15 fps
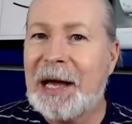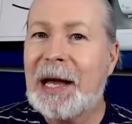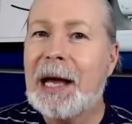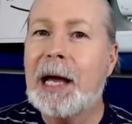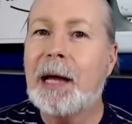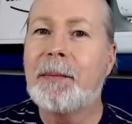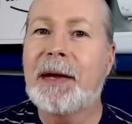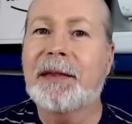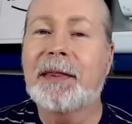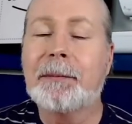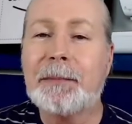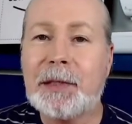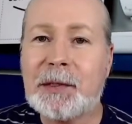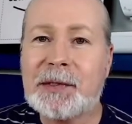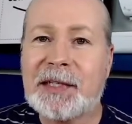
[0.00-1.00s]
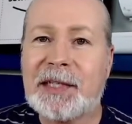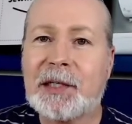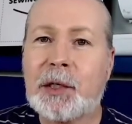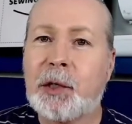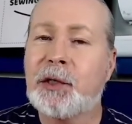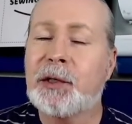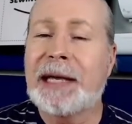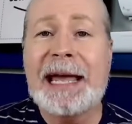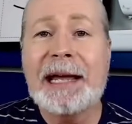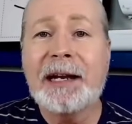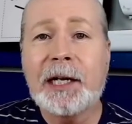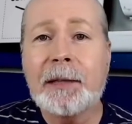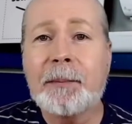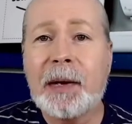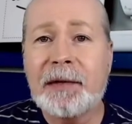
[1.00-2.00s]
about the music, or you can't
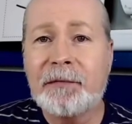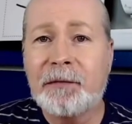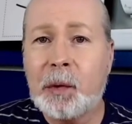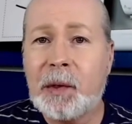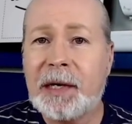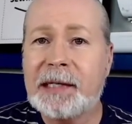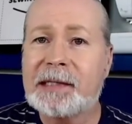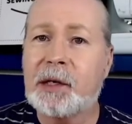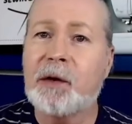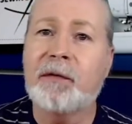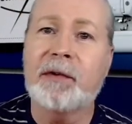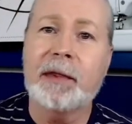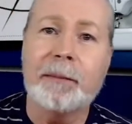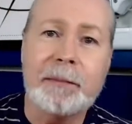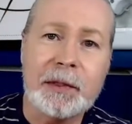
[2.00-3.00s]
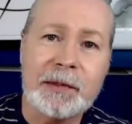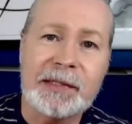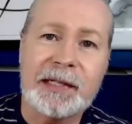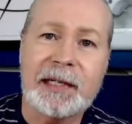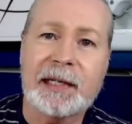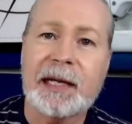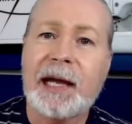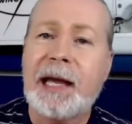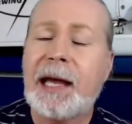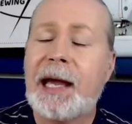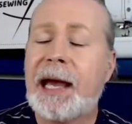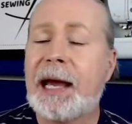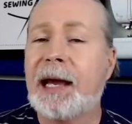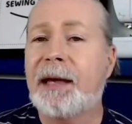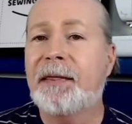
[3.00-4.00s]
hear my voice over the music
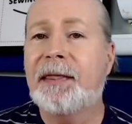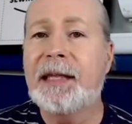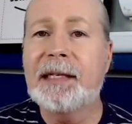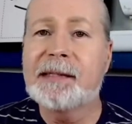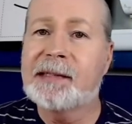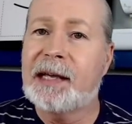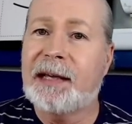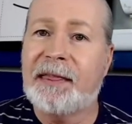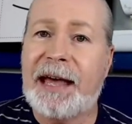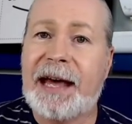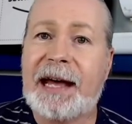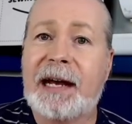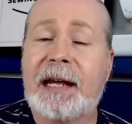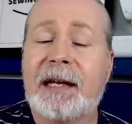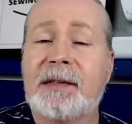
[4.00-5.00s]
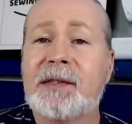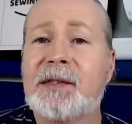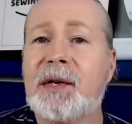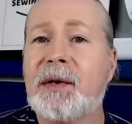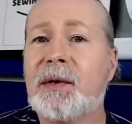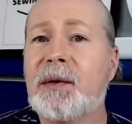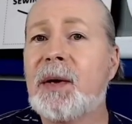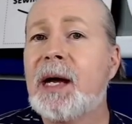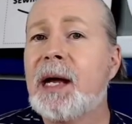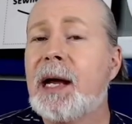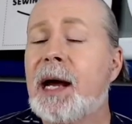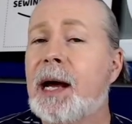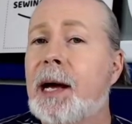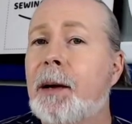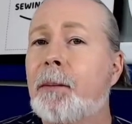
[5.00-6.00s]
and things like that. And so
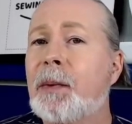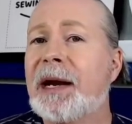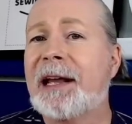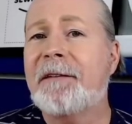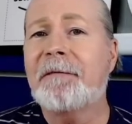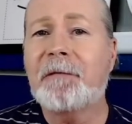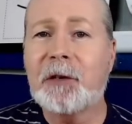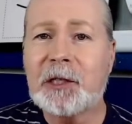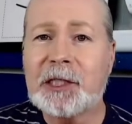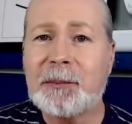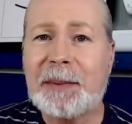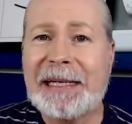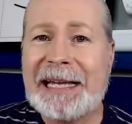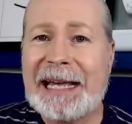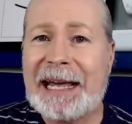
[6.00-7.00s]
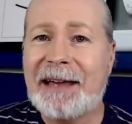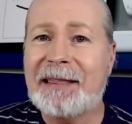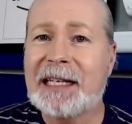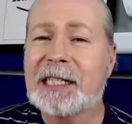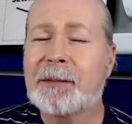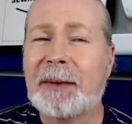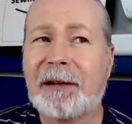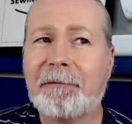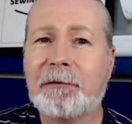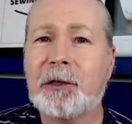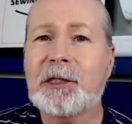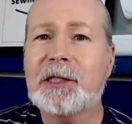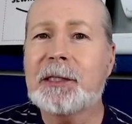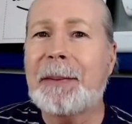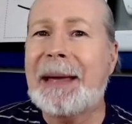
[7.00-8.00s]
when I first began this, my
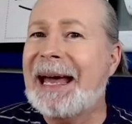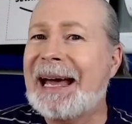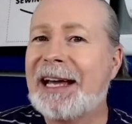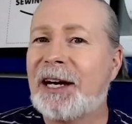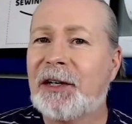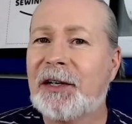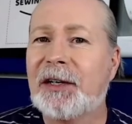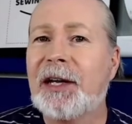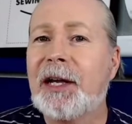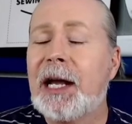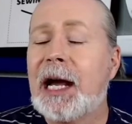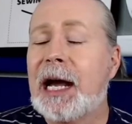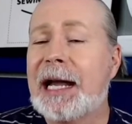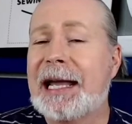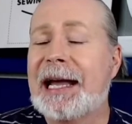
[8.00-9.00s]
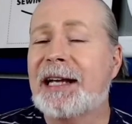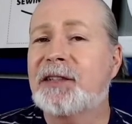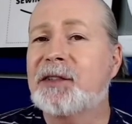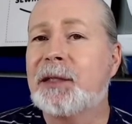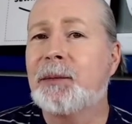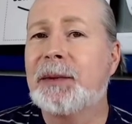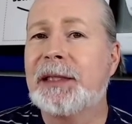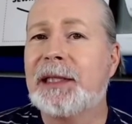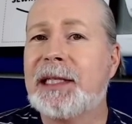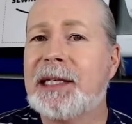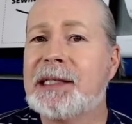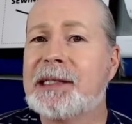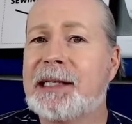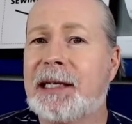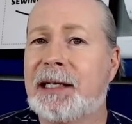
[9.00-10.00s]
first pattern I actually
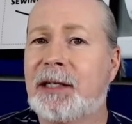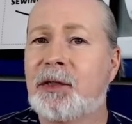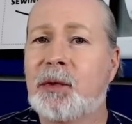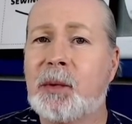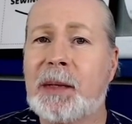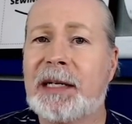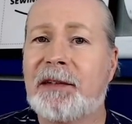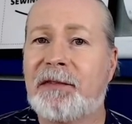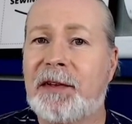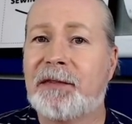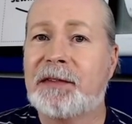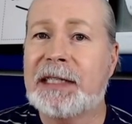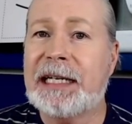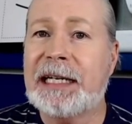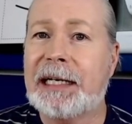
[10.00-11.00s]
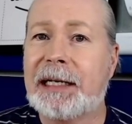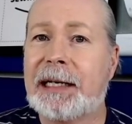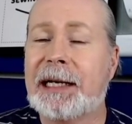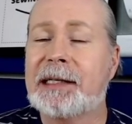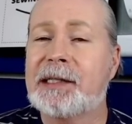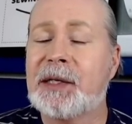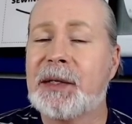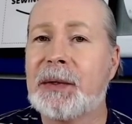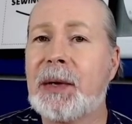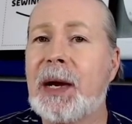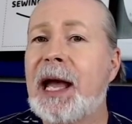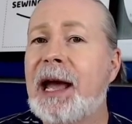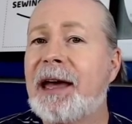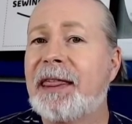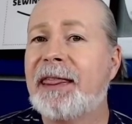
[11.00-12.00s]
released in 2015. And so
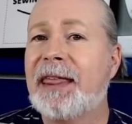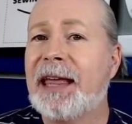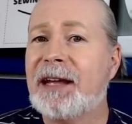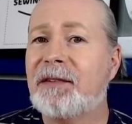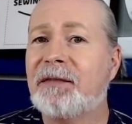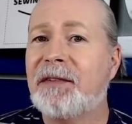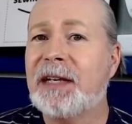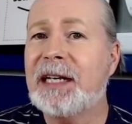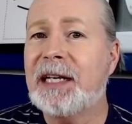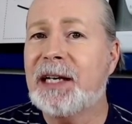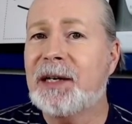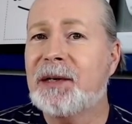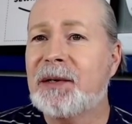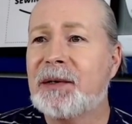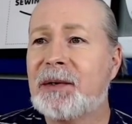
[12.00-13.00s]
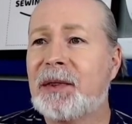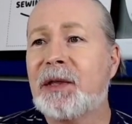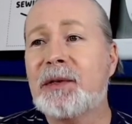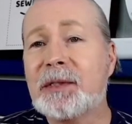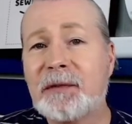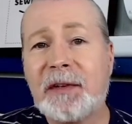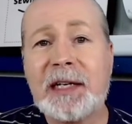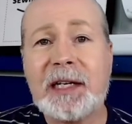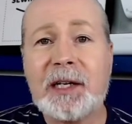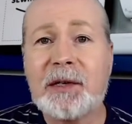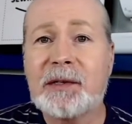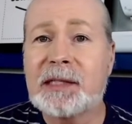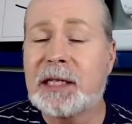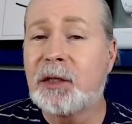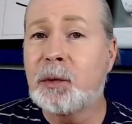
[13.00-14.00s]
that video, those
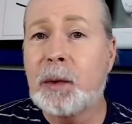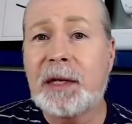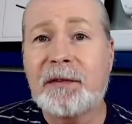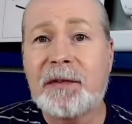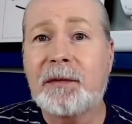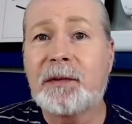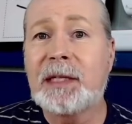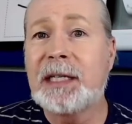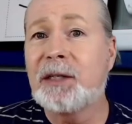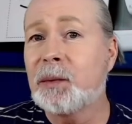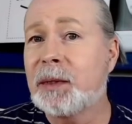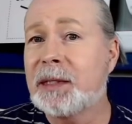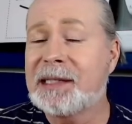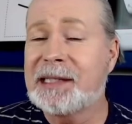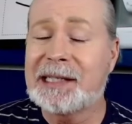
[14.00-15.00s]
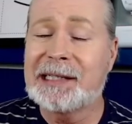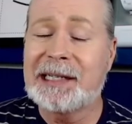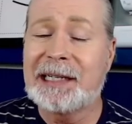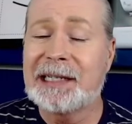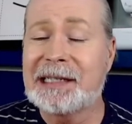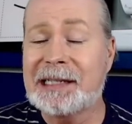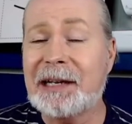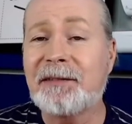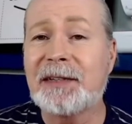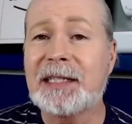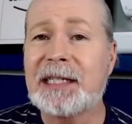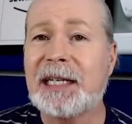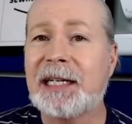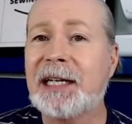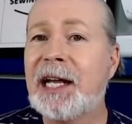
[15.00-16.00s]
videos in 2015, 2016, and
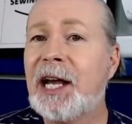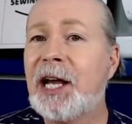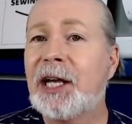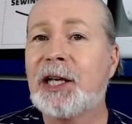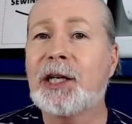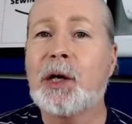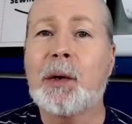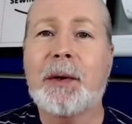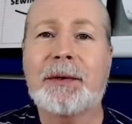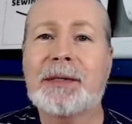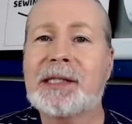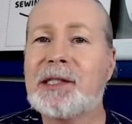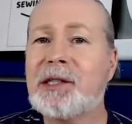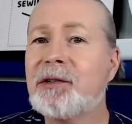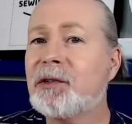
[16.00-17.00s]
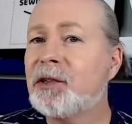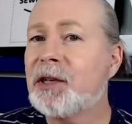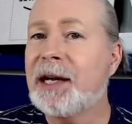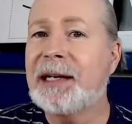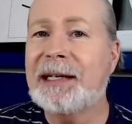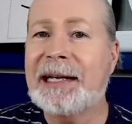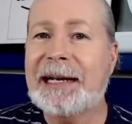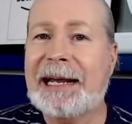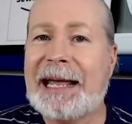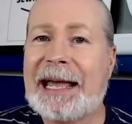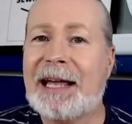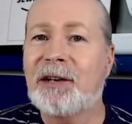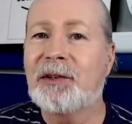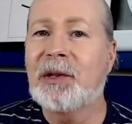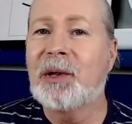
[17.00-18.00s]
17, I was still trying to get a
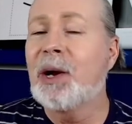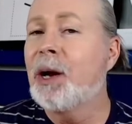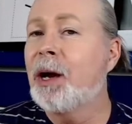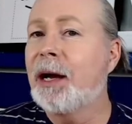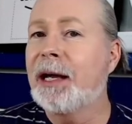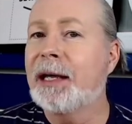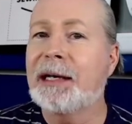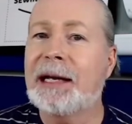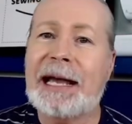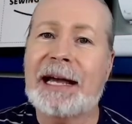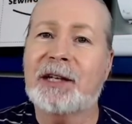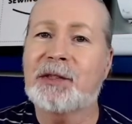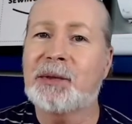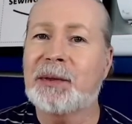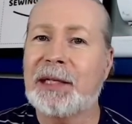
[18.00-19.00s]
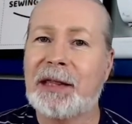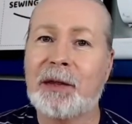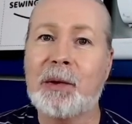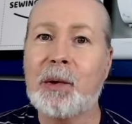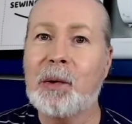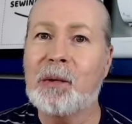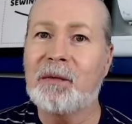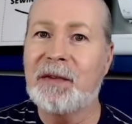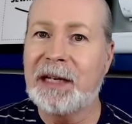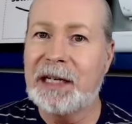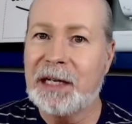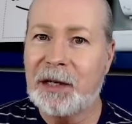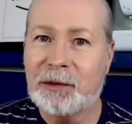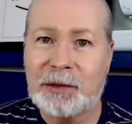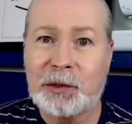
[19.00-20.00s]
handle on actually the whole
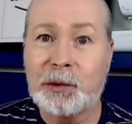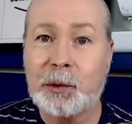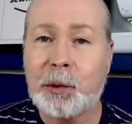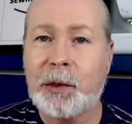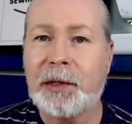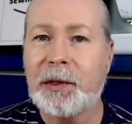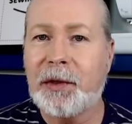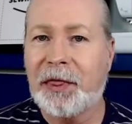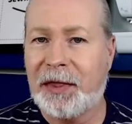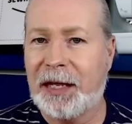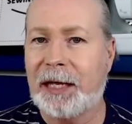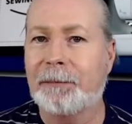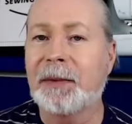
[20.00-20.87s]
video tutorial thing.